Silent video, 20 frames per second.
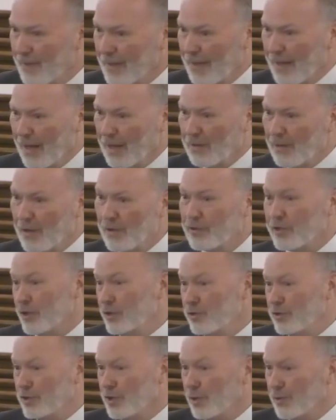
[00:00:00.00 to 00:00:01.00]
How long
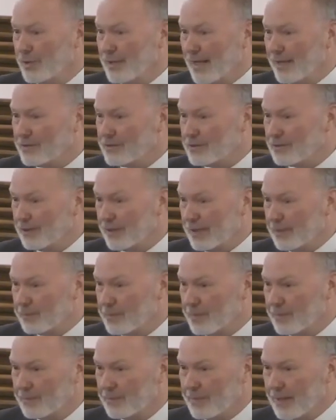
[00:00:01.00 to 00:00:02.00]
can you go without sleep?
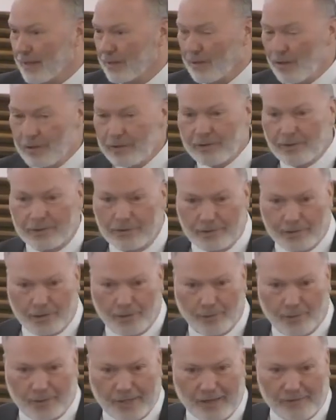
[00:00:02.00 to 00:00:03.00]
How long can you
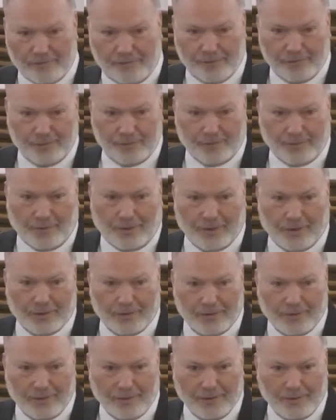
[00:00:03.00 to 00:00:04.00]
go without food and water?
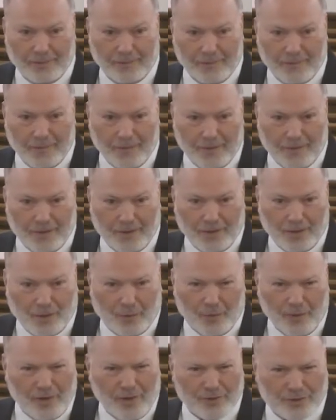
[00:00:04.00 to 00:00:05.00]
We are